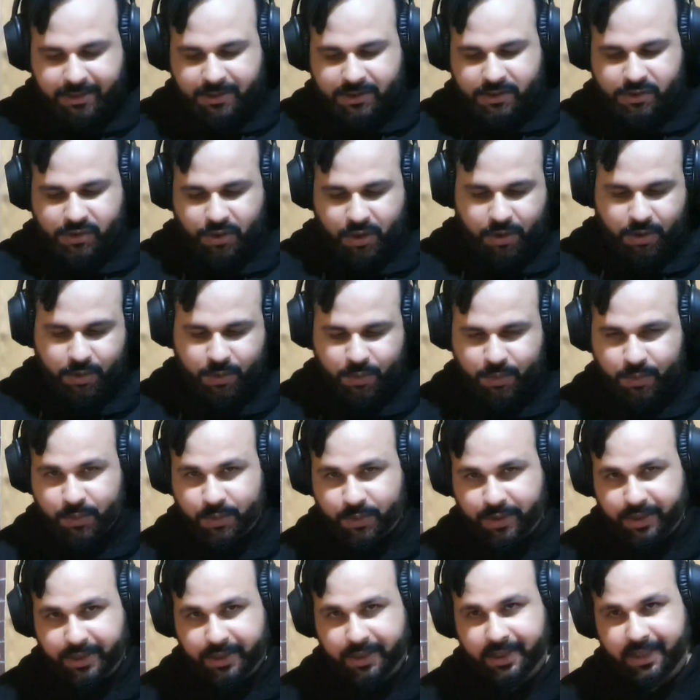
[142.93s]
So
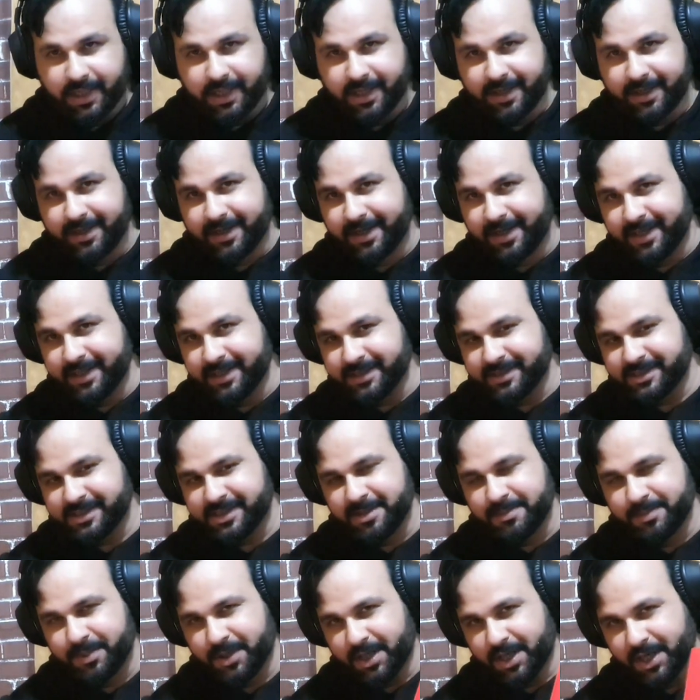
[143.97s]
here is
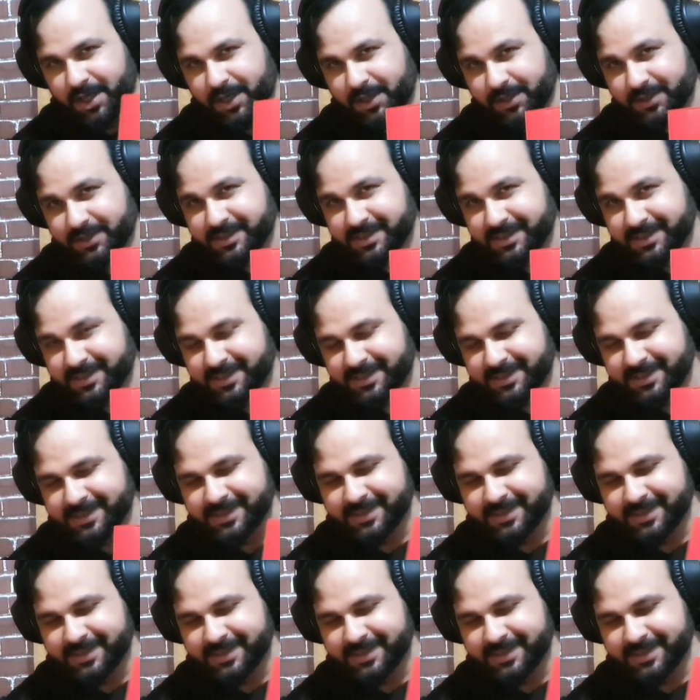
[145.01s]
the box.